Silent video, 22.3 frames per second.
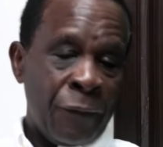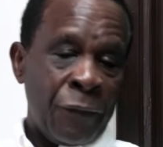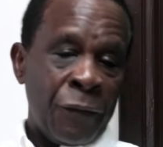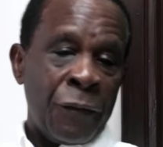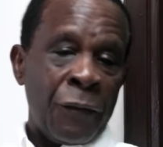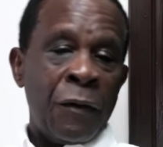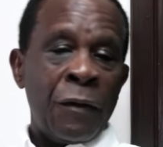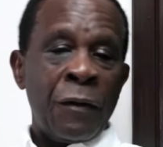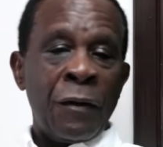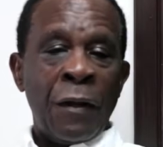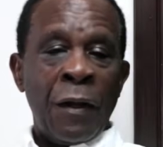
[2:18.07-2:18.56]

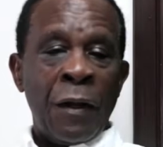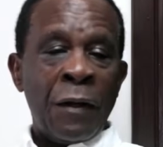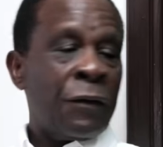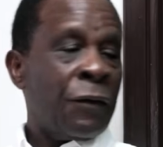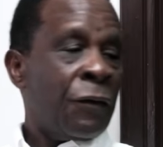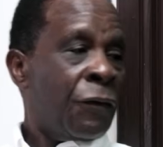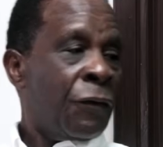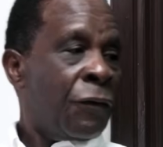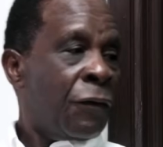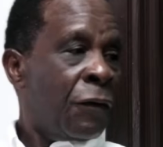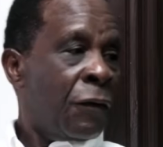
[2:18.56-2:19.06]
the
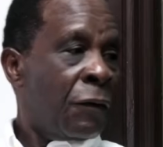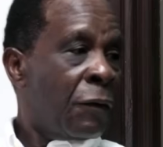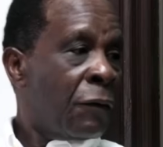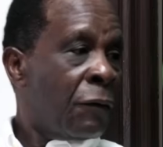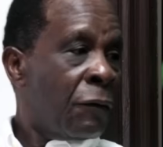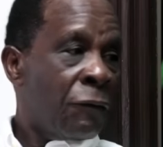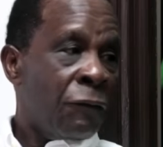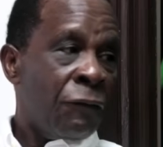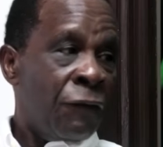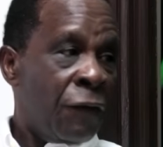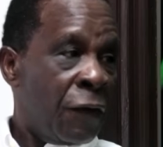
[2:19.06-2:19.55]
NDC,
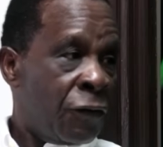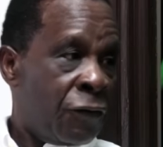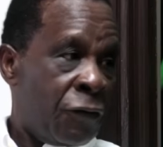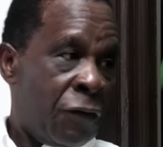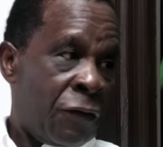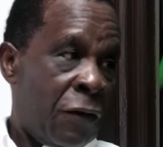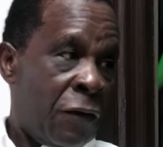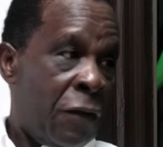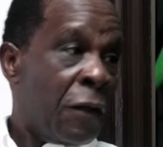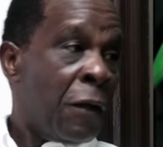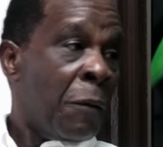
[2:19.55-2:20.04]

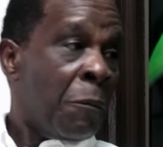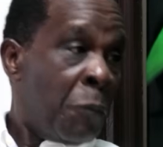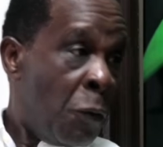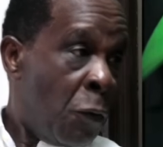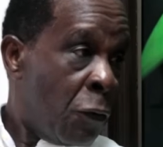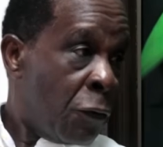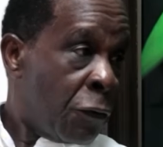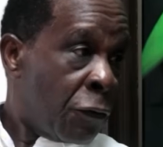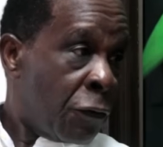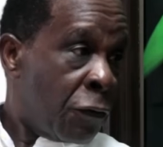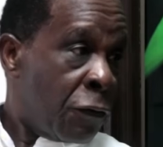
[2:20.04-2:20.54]
viciously
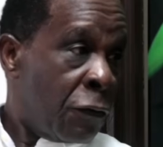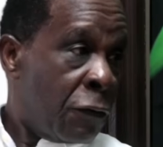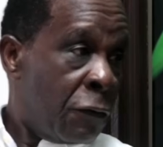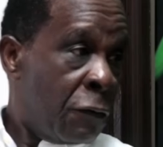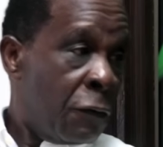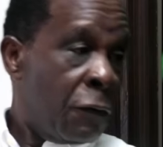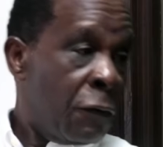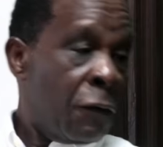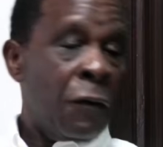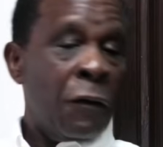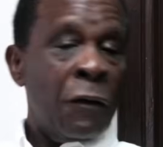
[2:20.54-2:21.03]
opposed
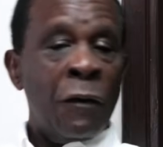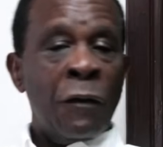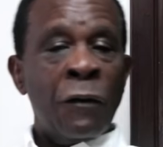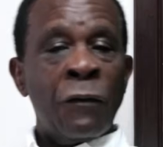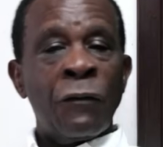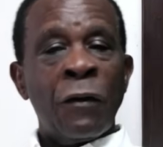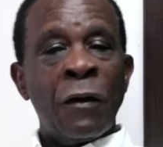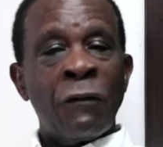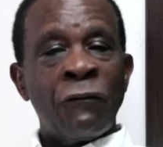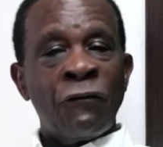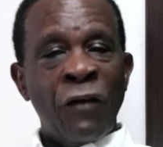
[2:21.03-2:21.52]

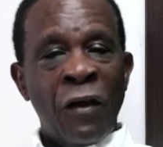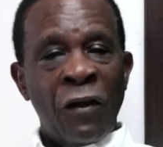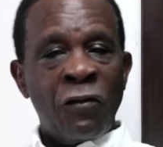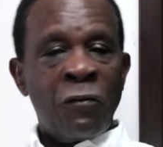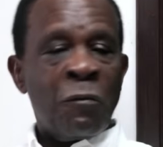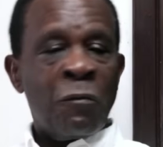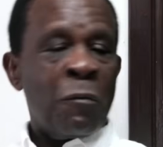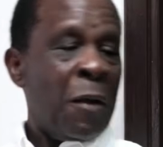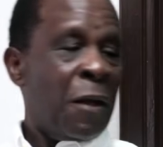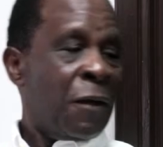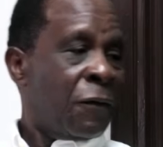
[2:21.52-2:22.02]
the
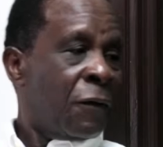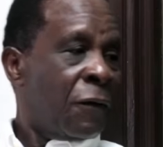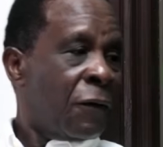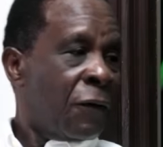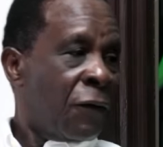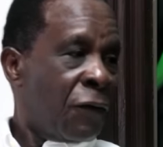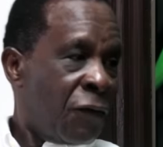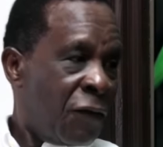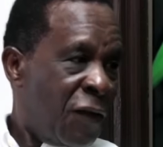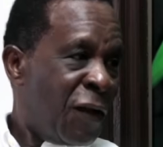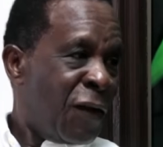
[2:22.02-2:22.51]
investment in the
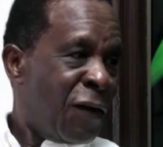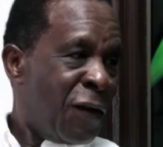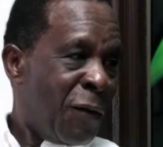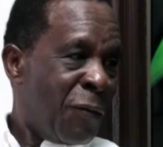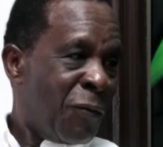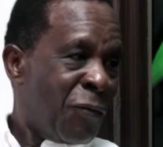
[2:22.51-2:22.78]
stadium.